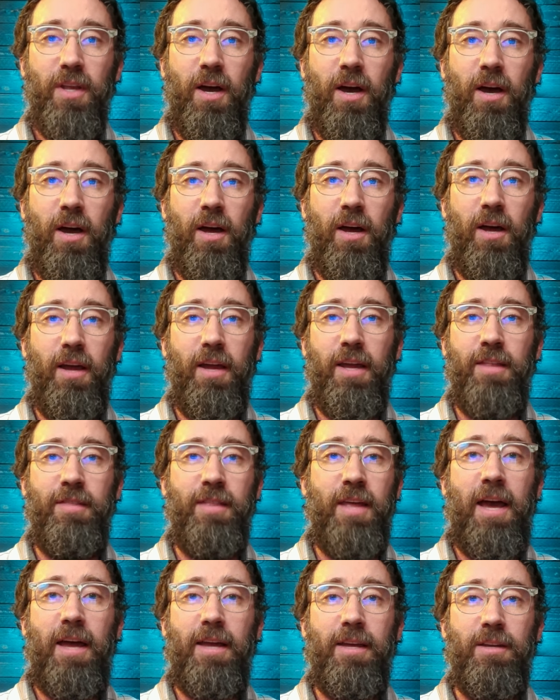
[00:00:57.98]
uh, and
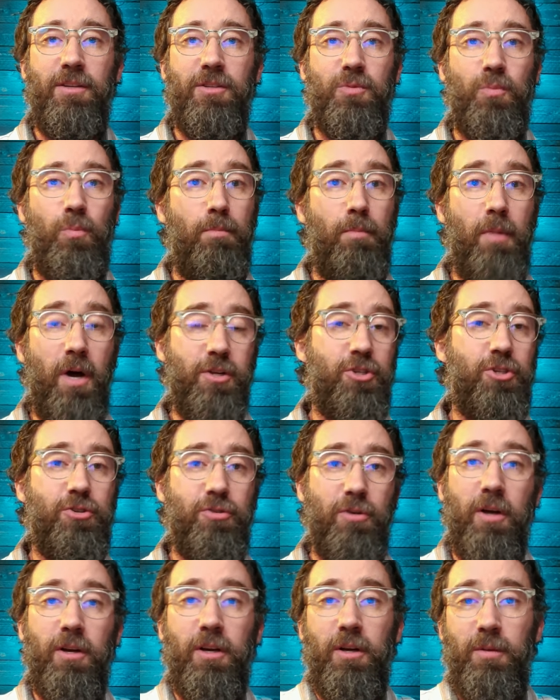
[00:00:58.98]
that is much
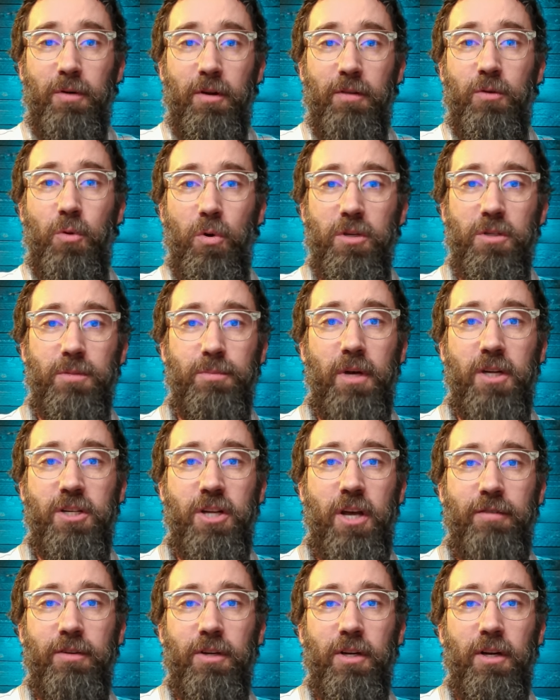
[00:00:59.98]
stronger, but of course much
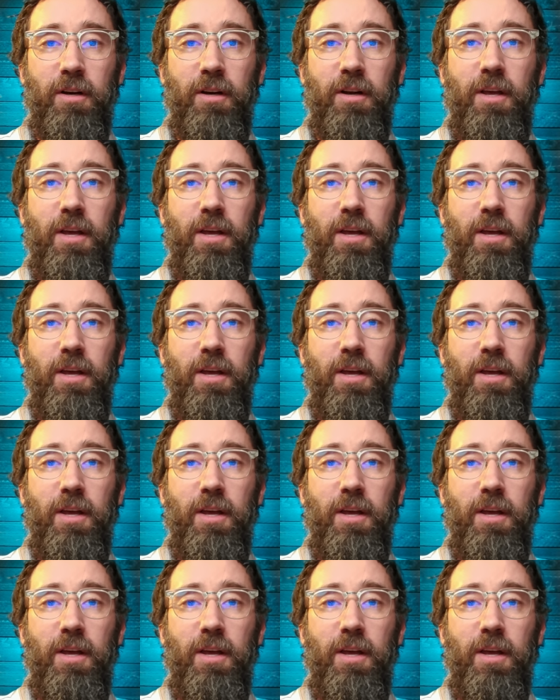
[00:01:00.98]
heavier.